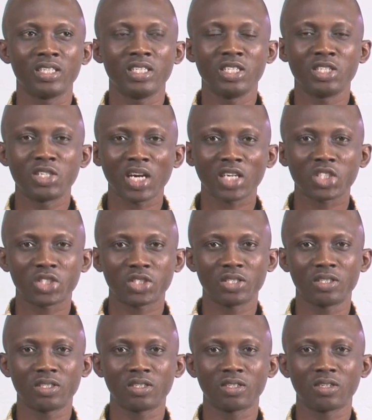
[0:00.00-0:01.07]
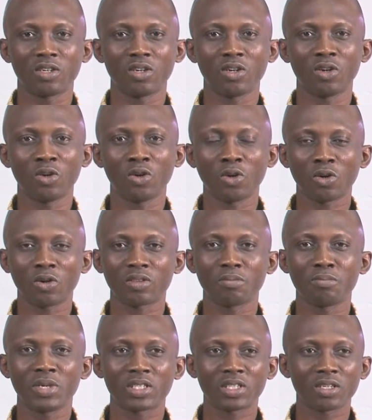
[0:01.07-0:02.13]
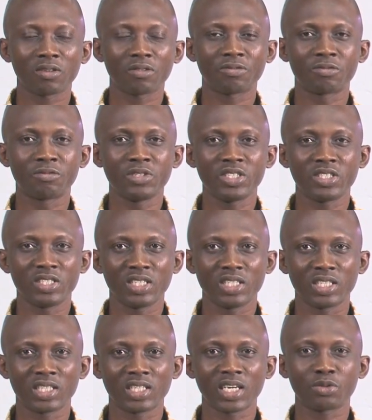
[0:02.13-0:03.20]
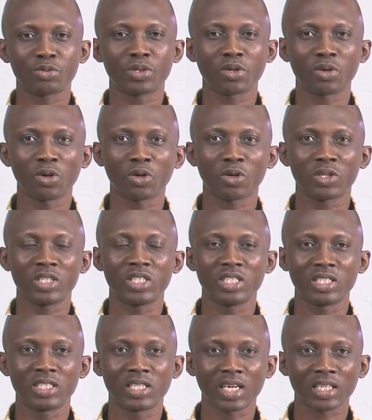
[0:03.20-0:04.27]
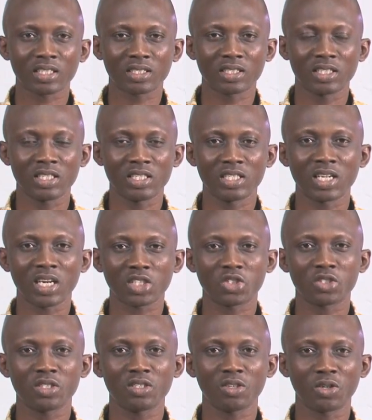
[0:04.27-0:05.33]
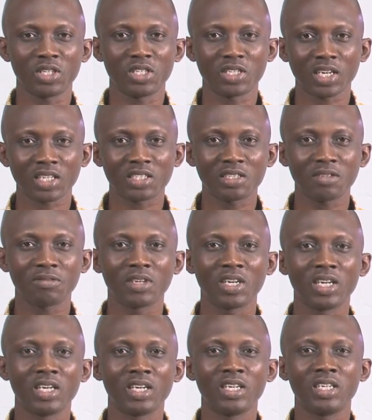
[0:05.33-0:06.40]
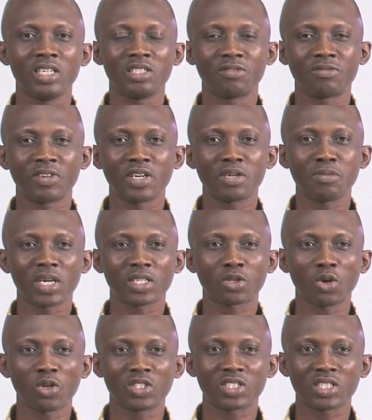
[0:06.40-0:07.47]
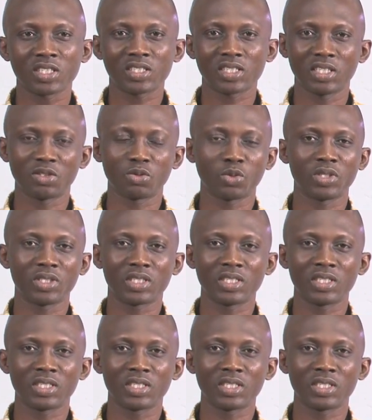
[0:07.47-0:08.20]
Induction, or the method of reasoning that we call induction or inductive, is very much consistent with